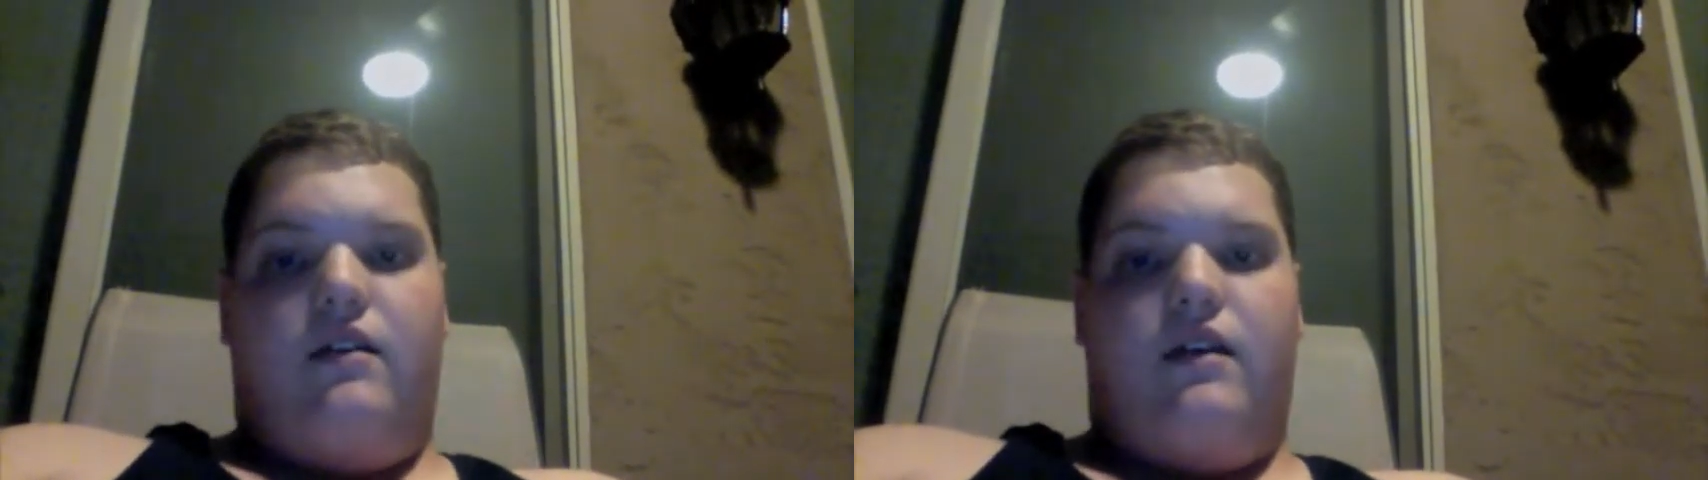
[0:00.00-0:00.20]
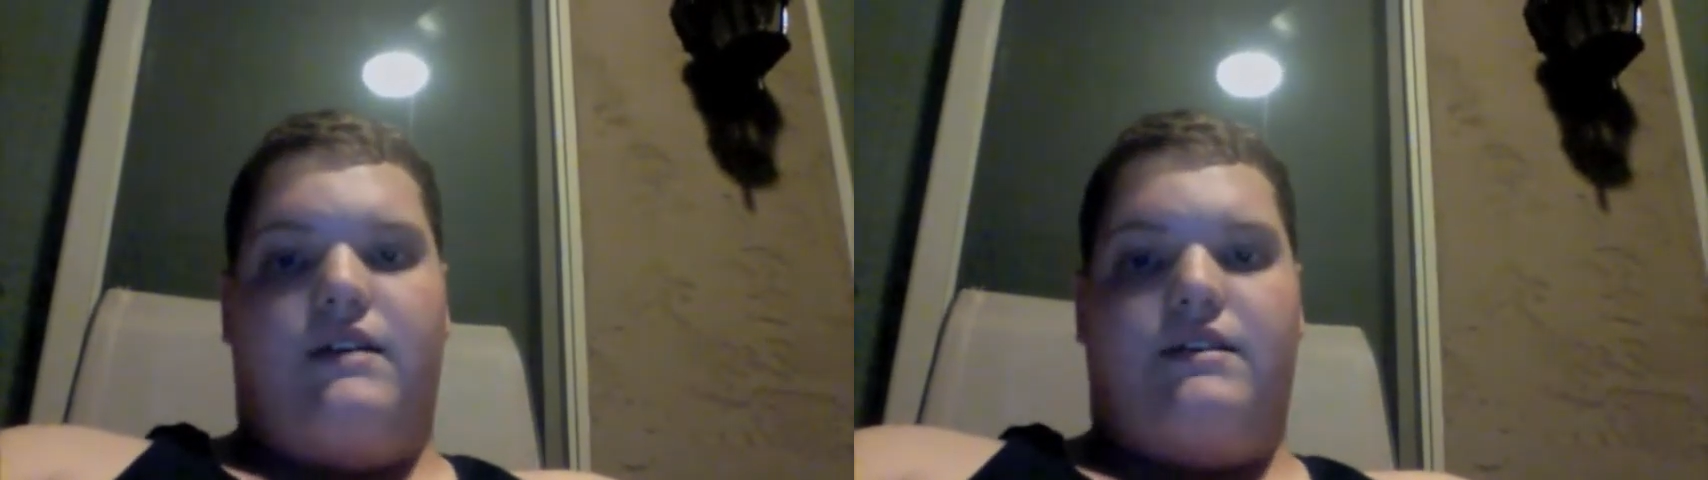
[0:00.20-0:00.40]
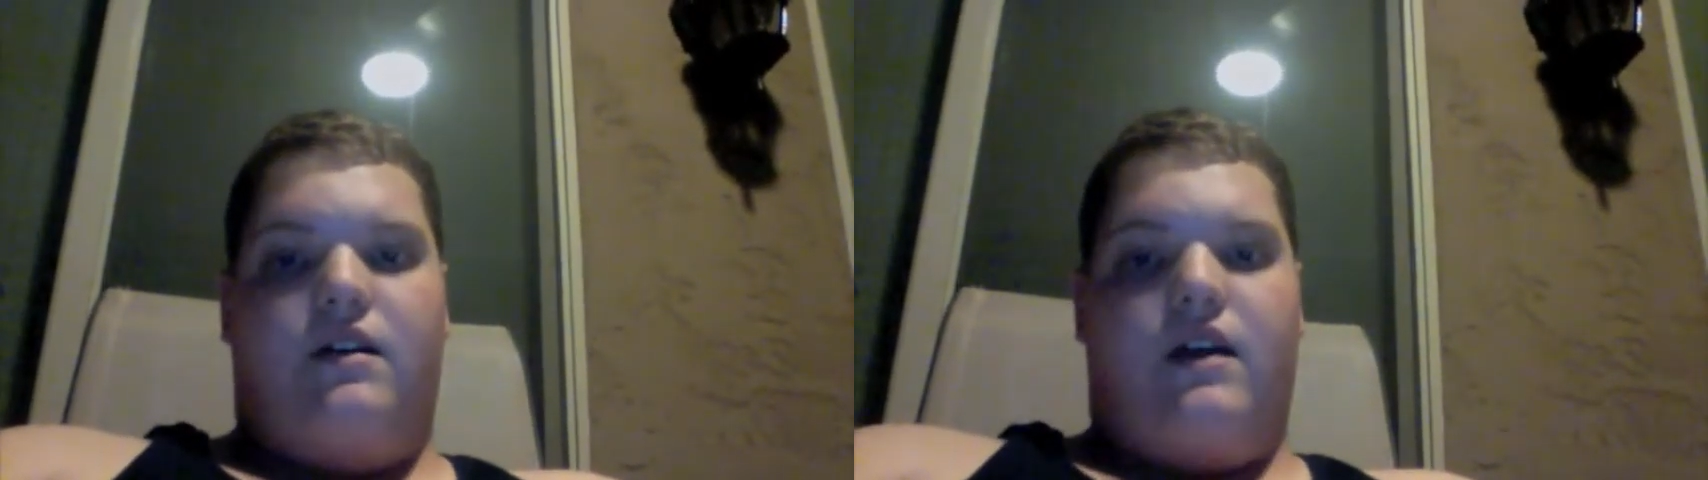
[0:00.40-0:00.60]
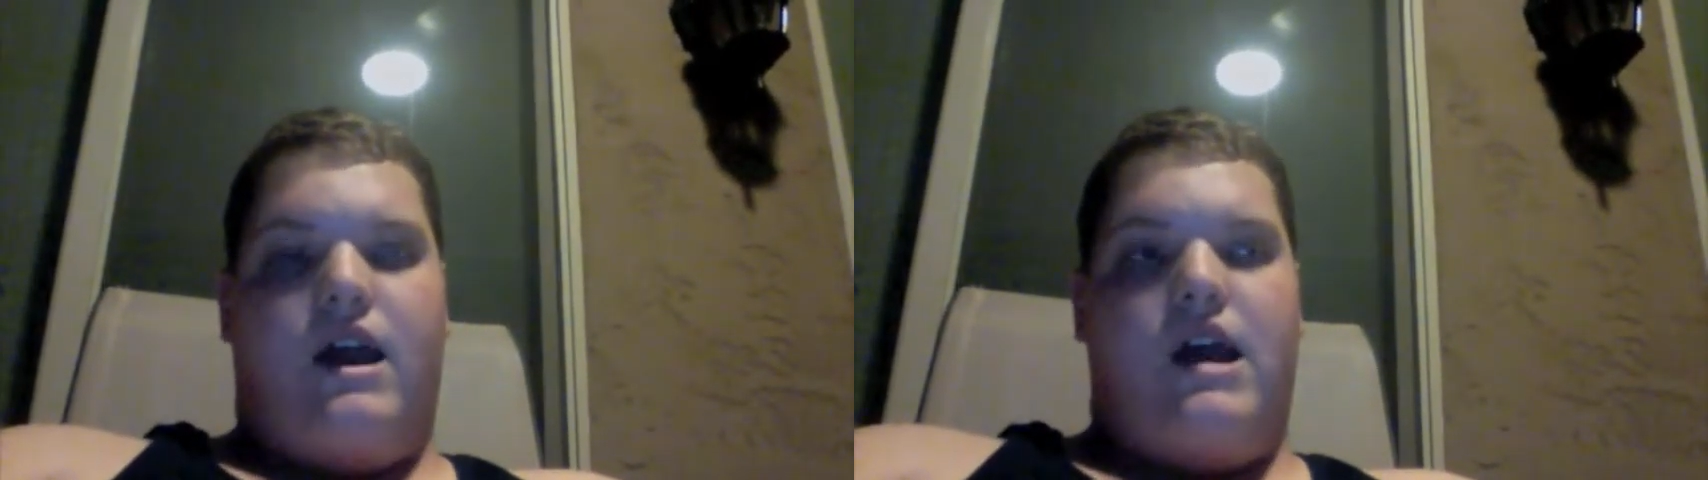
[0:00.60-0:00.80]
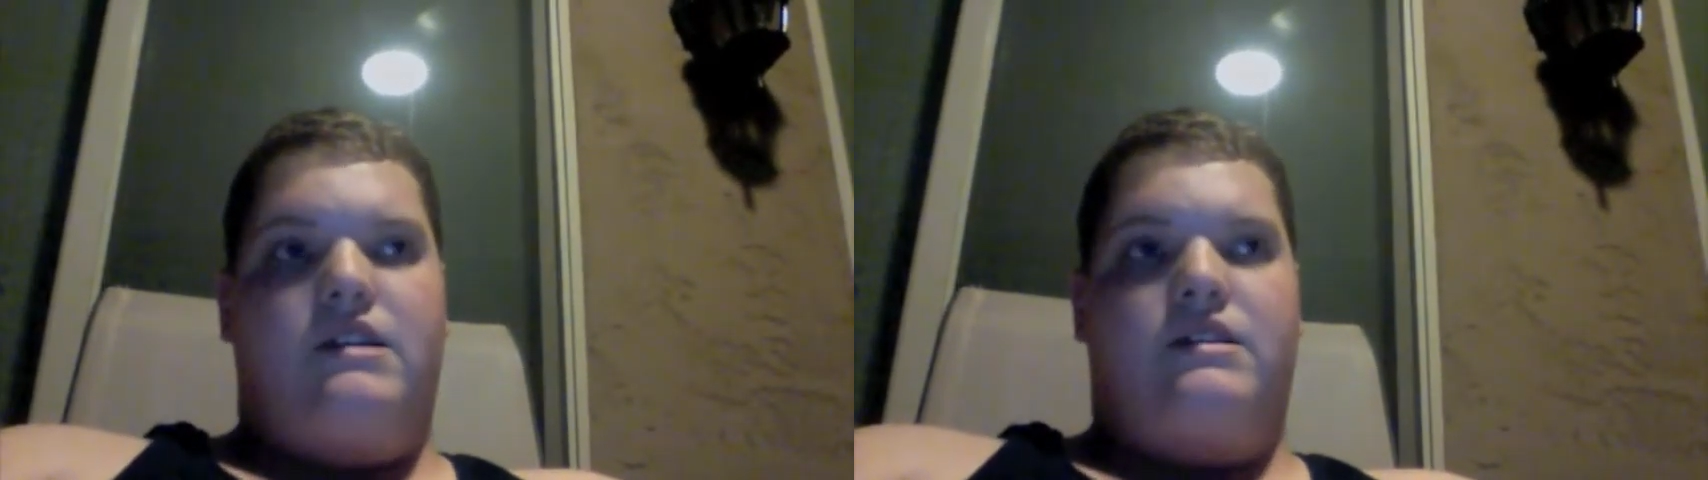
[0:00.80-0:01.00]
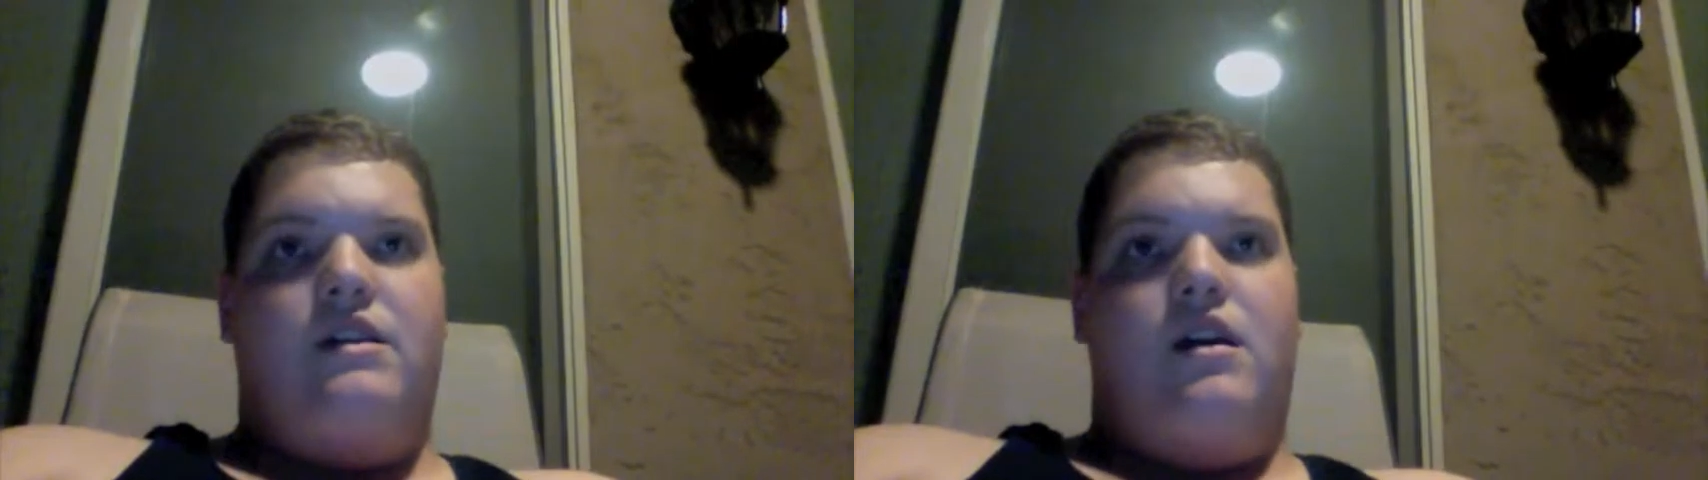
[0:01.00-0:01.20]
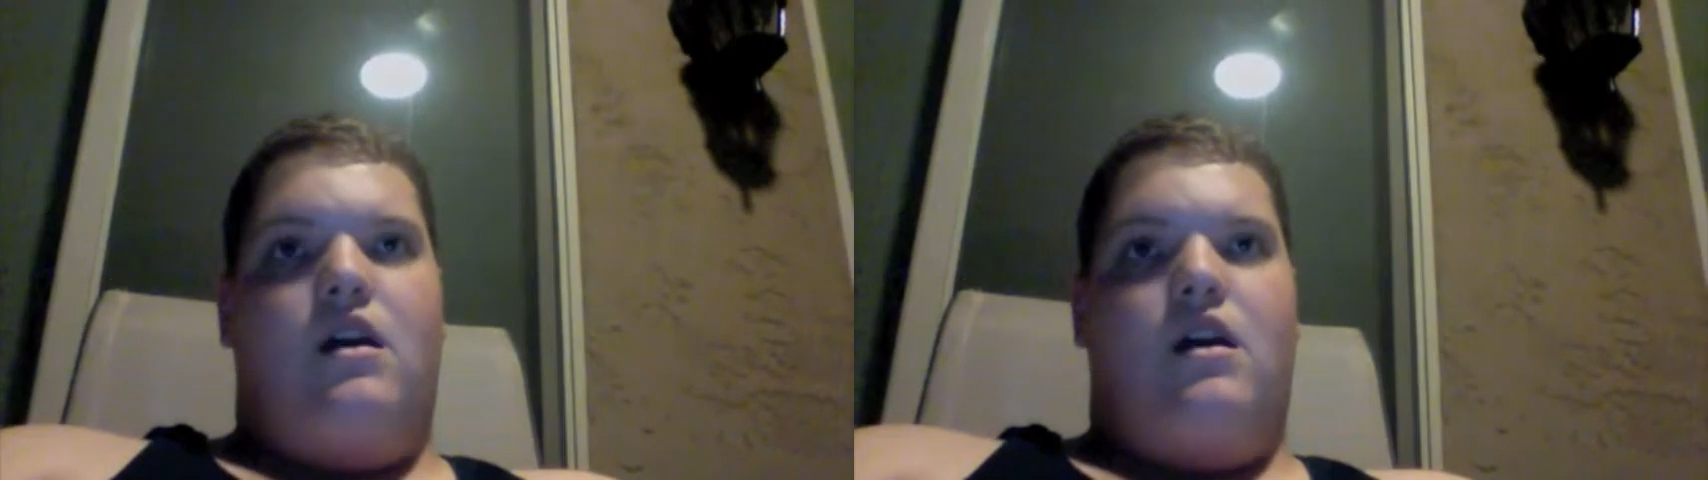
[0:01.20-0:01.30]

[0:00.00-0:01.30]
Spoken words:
As long as